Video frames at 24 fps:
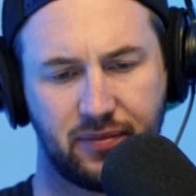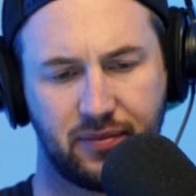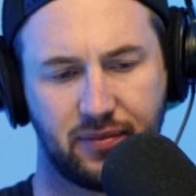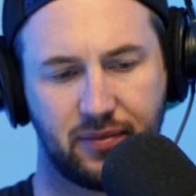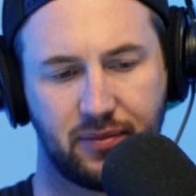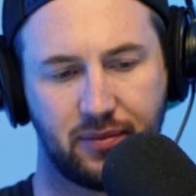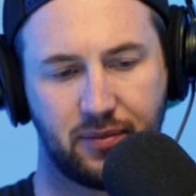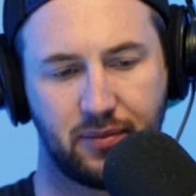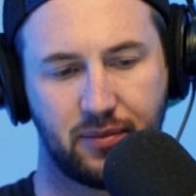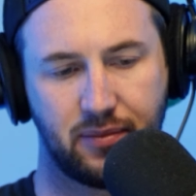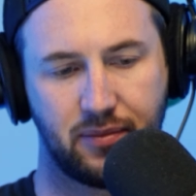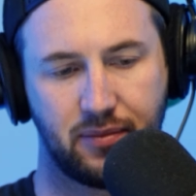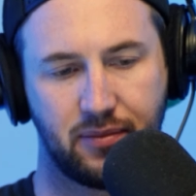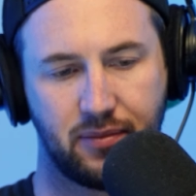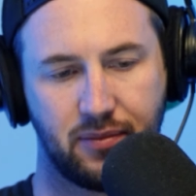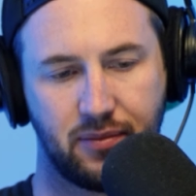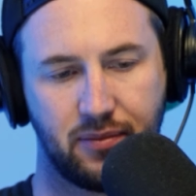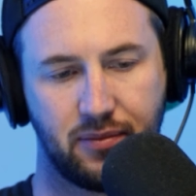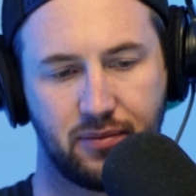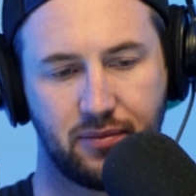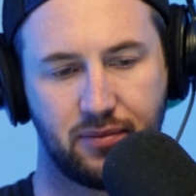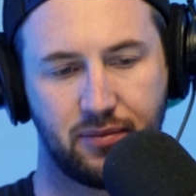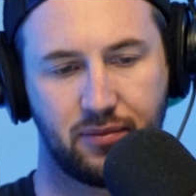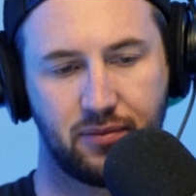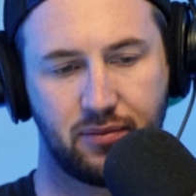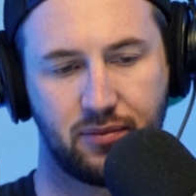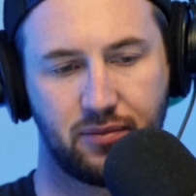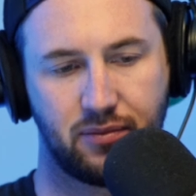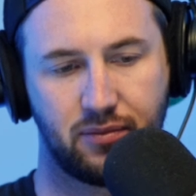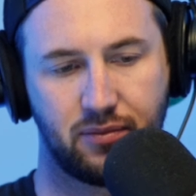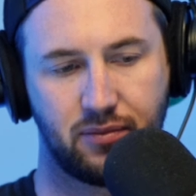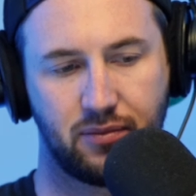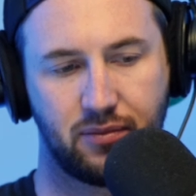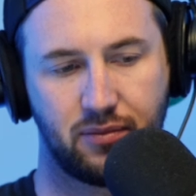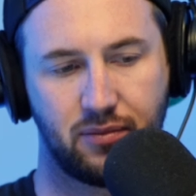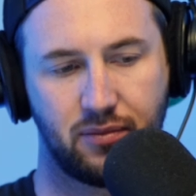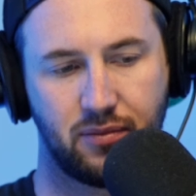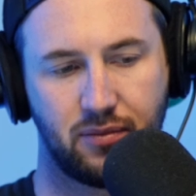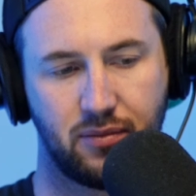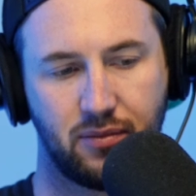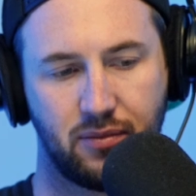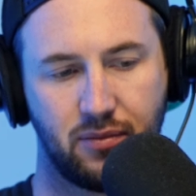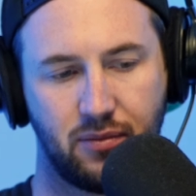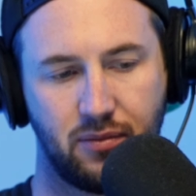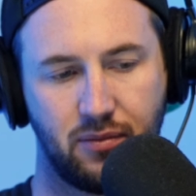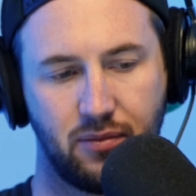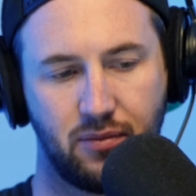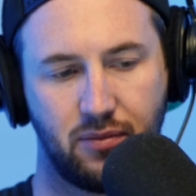
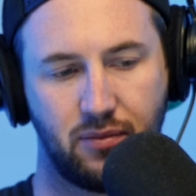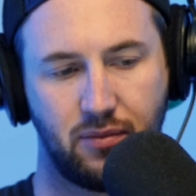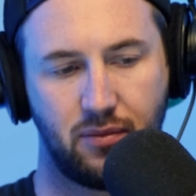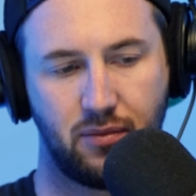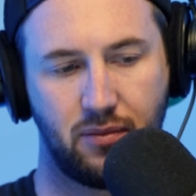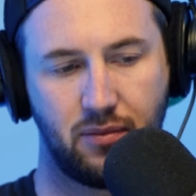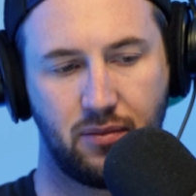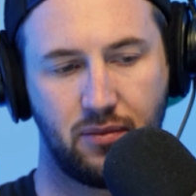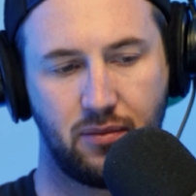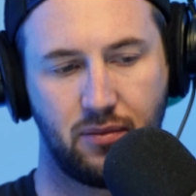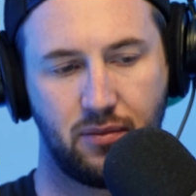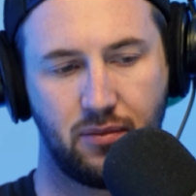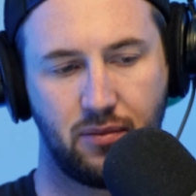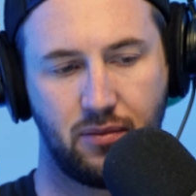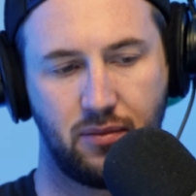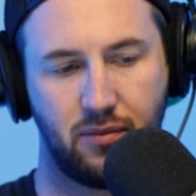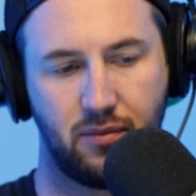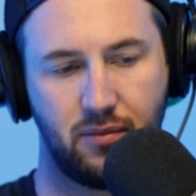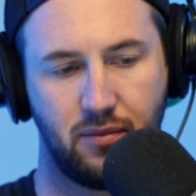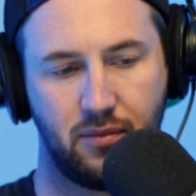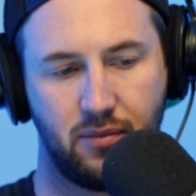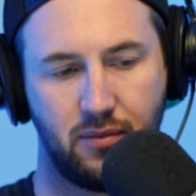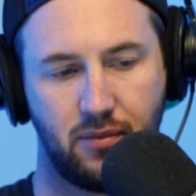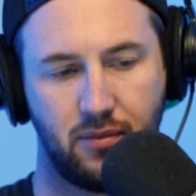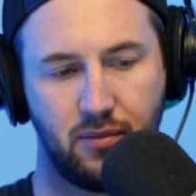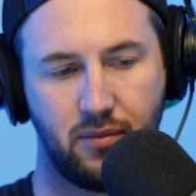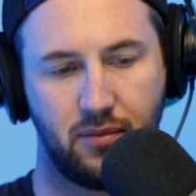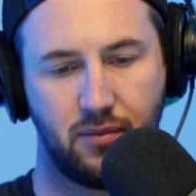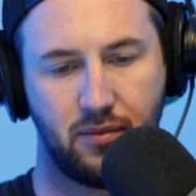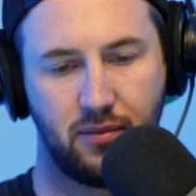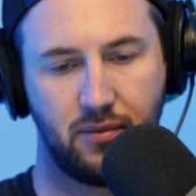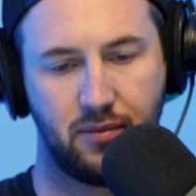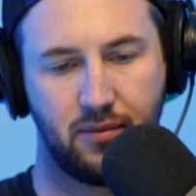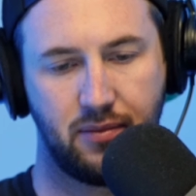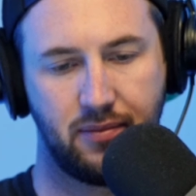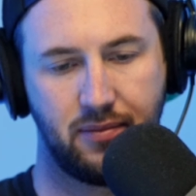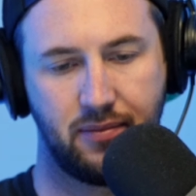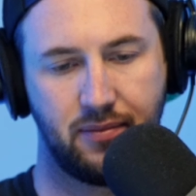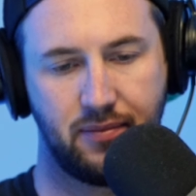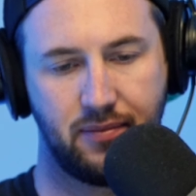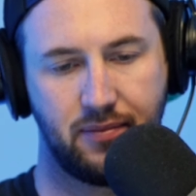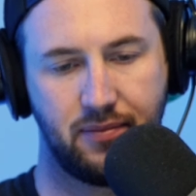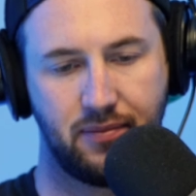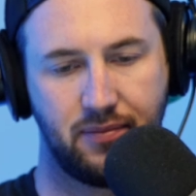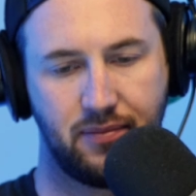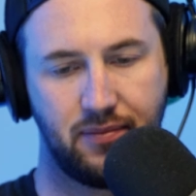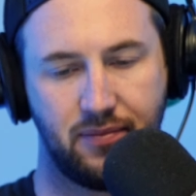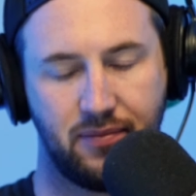
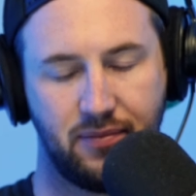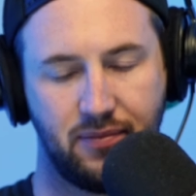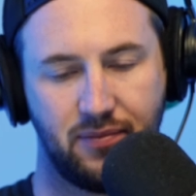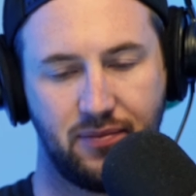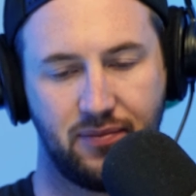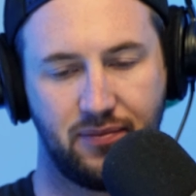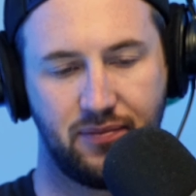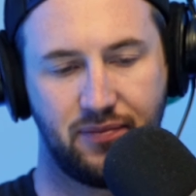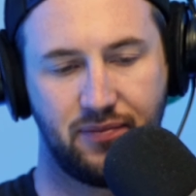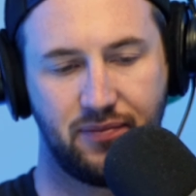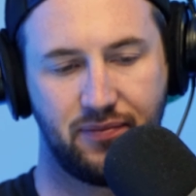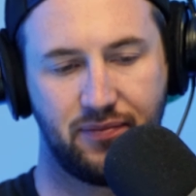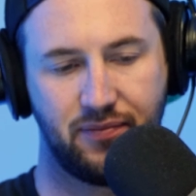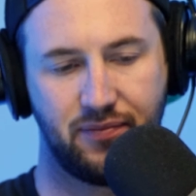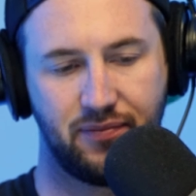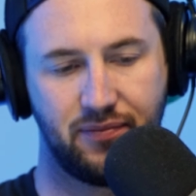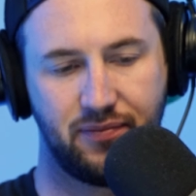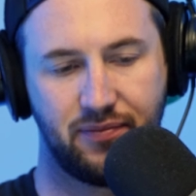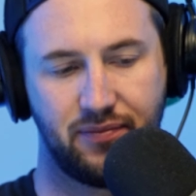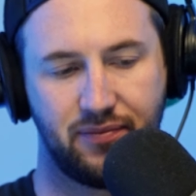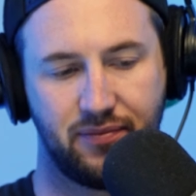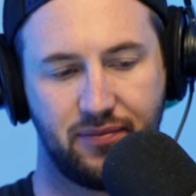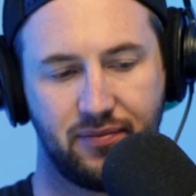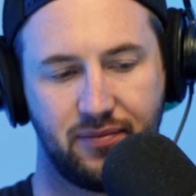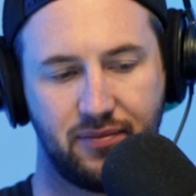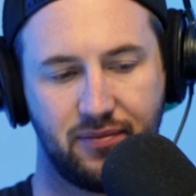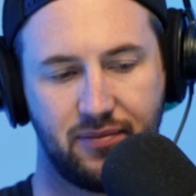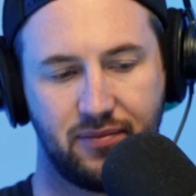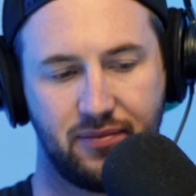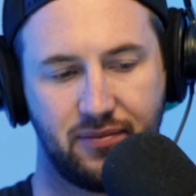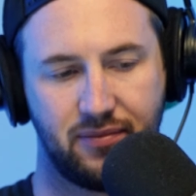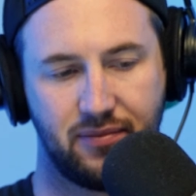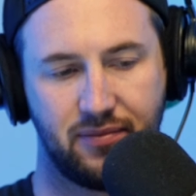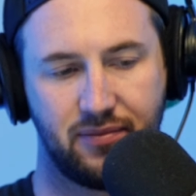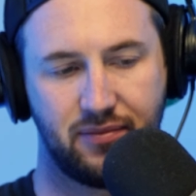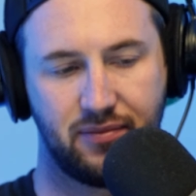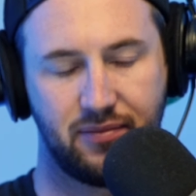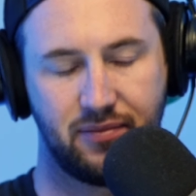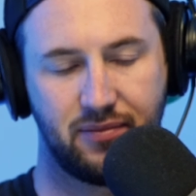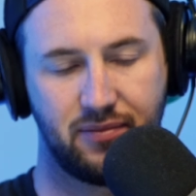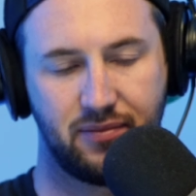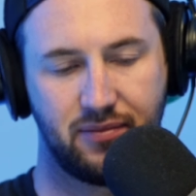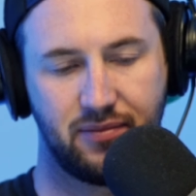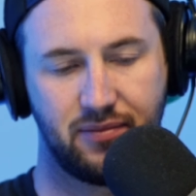No words are spoken by the person on screen.